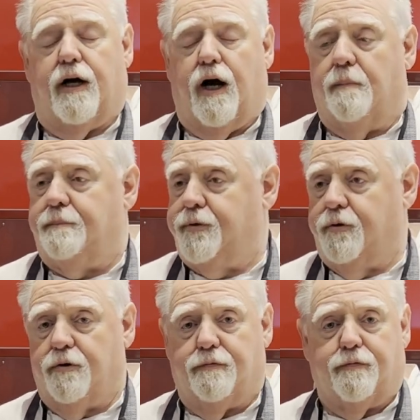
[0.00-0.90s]
a
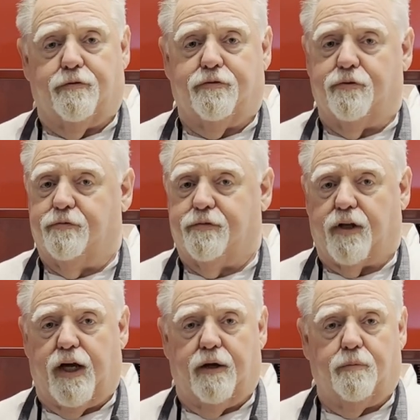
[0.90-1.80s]
beautiful
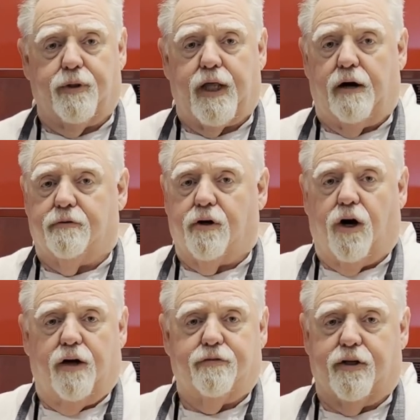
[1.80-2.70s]
souffle without
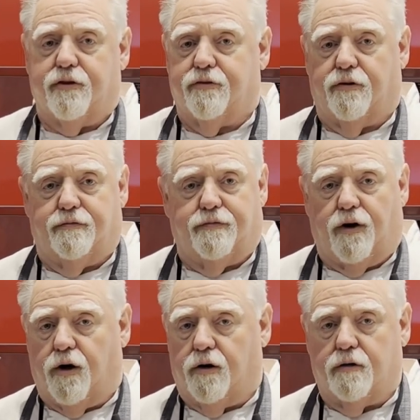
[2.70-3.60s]
causing it to
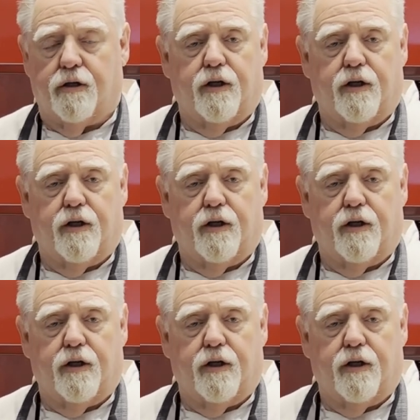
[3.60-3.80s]
fall,